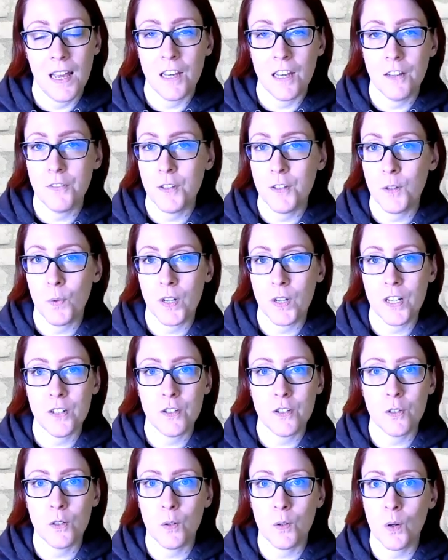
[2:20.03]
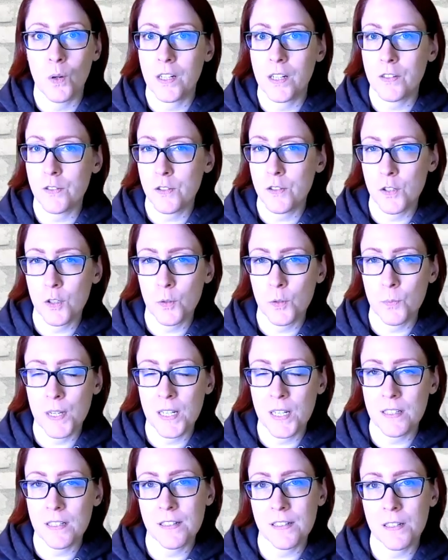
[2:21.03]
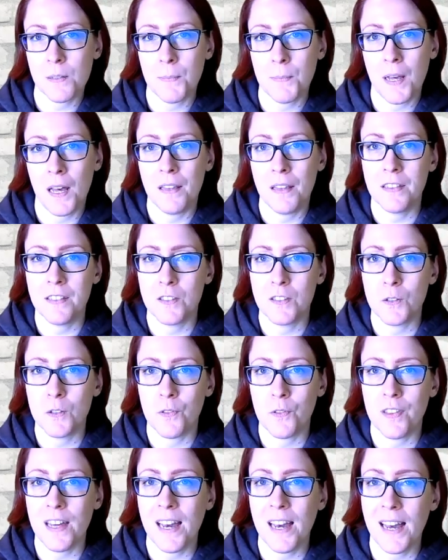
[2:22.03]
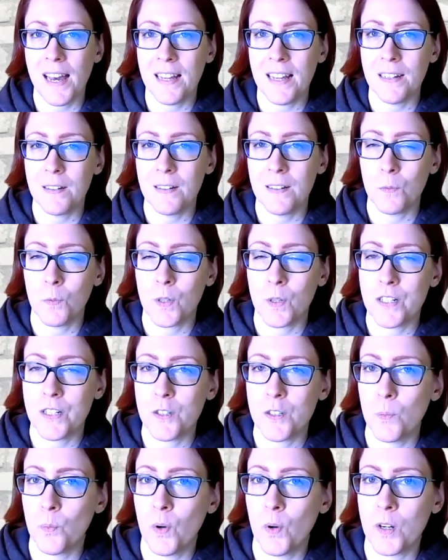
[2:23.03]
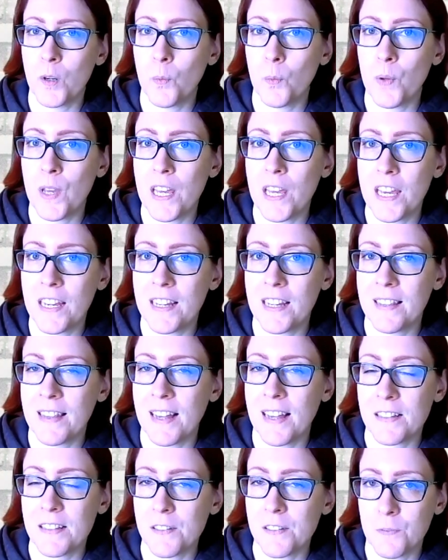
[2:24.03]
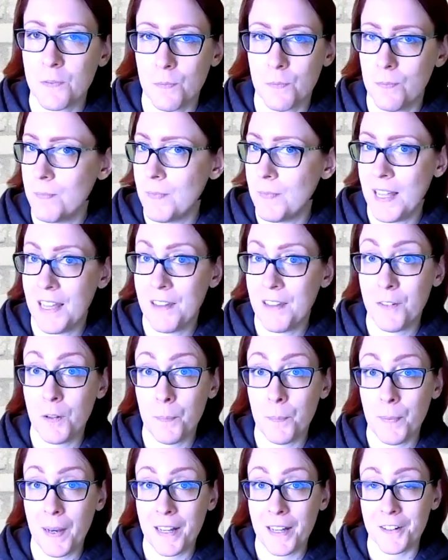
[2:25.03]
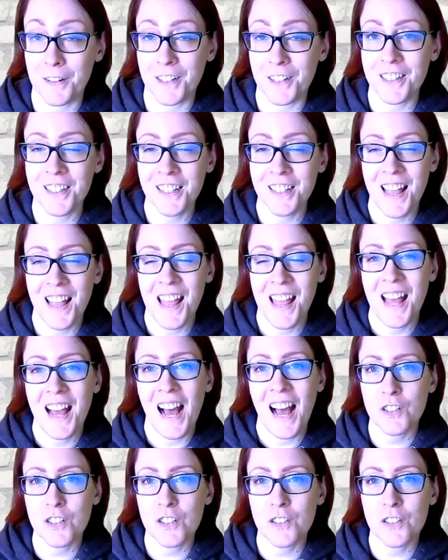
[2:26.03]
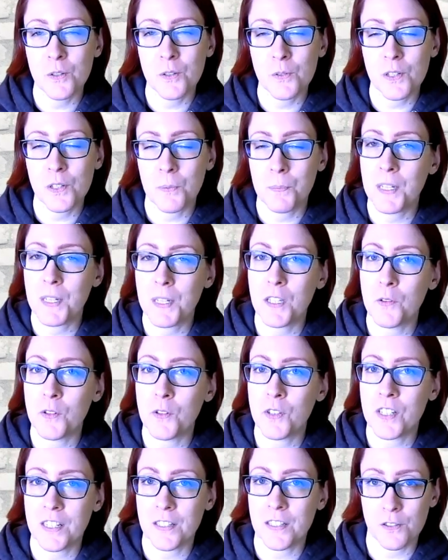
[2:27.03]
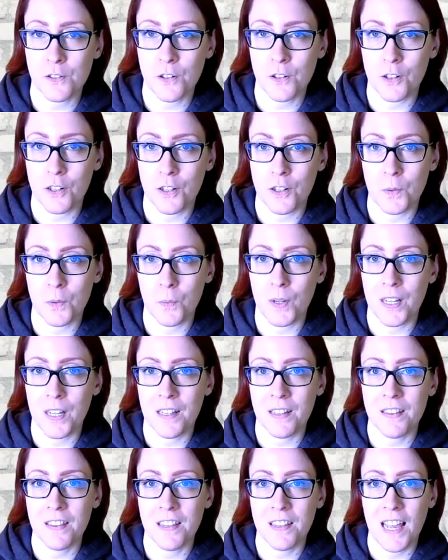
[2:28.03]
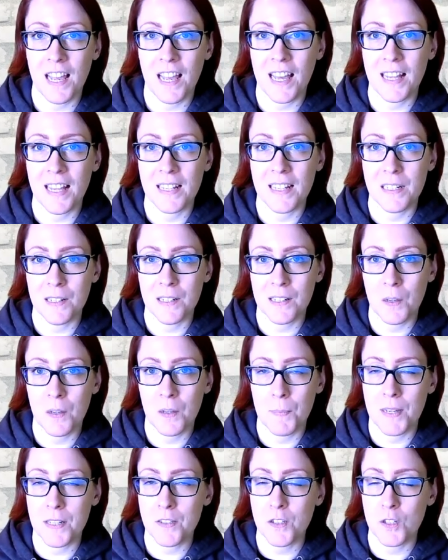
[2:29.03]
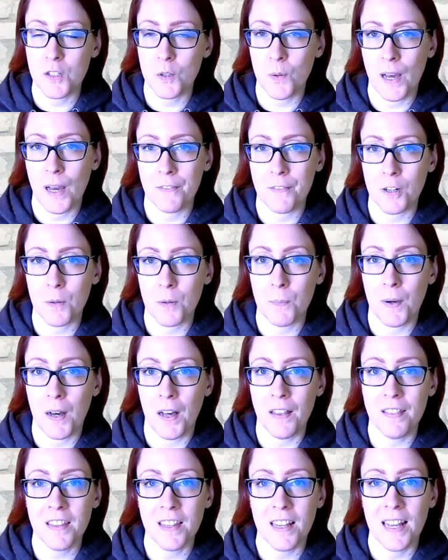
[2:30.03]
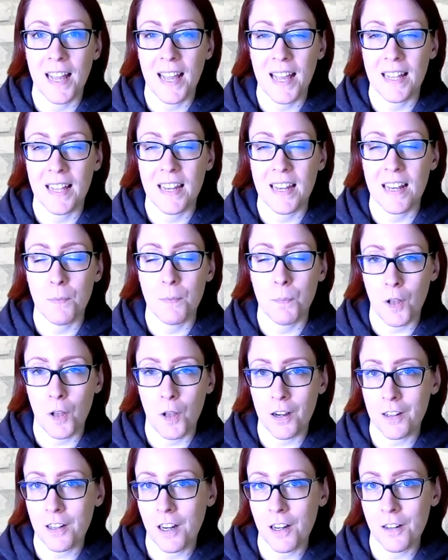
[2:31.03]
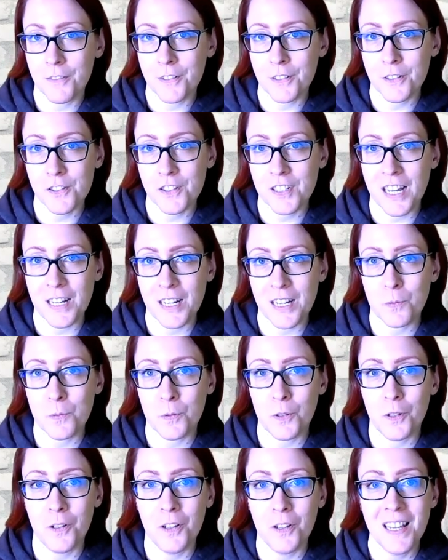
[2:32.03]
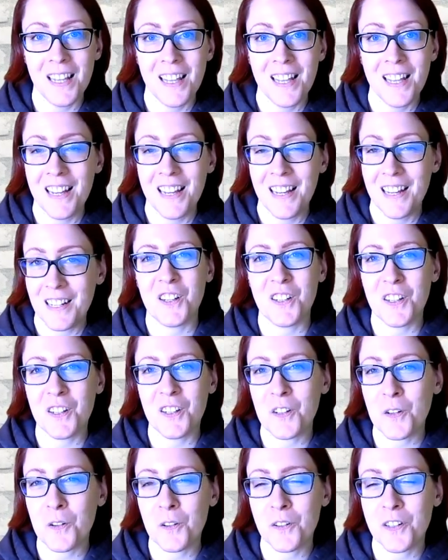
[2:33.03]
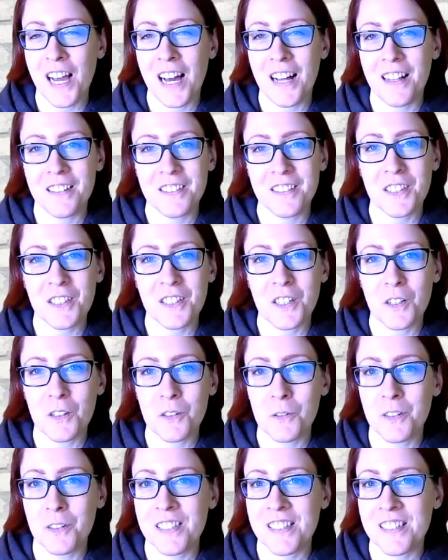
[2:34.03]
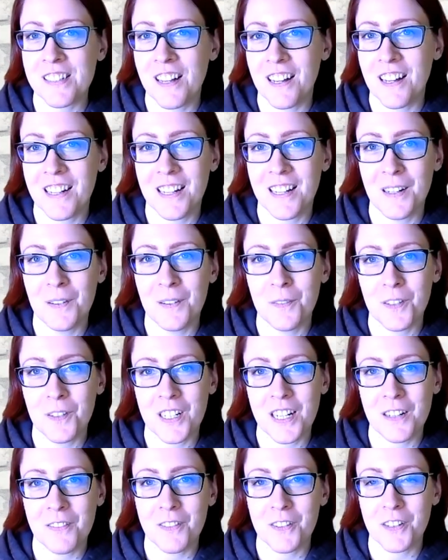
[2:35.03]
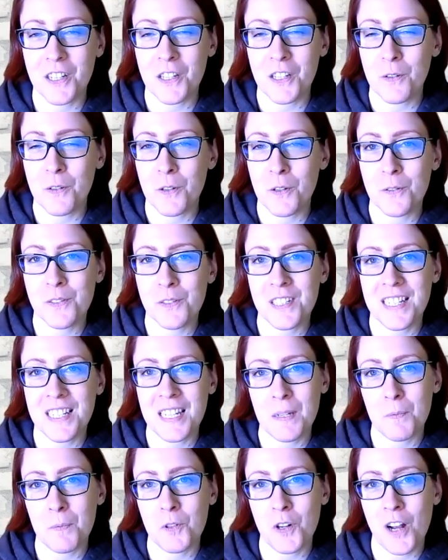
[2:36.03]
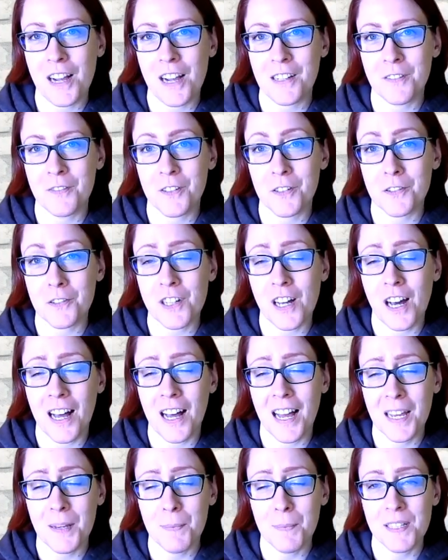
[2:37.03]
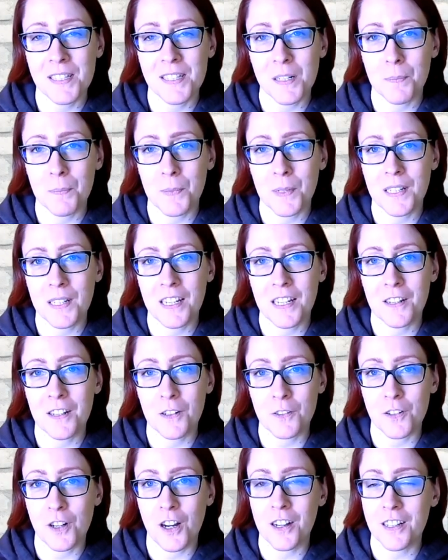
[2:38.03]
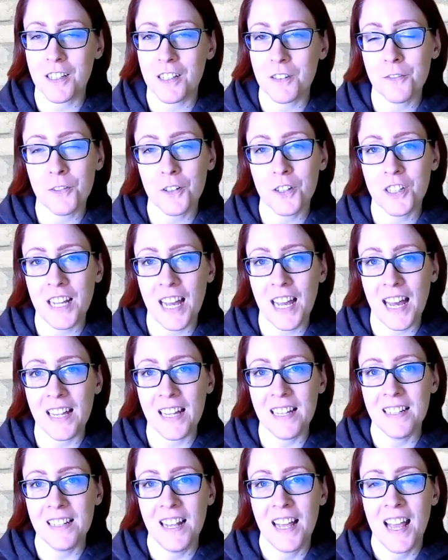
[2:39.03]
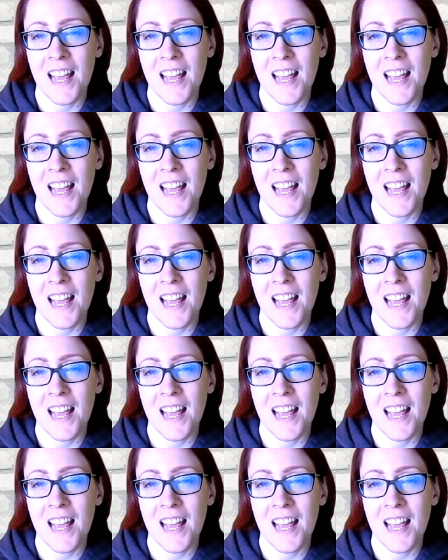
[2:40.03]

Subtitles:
If you want to do 2 pieces a month, do that. Want to do 1 a week, that's even better. Just do something you can get started with and commit to every month and block off your schedule. Go to your Google Calendar, go to Asana, whatever you use to keep track of your time and something that you're not going to forget.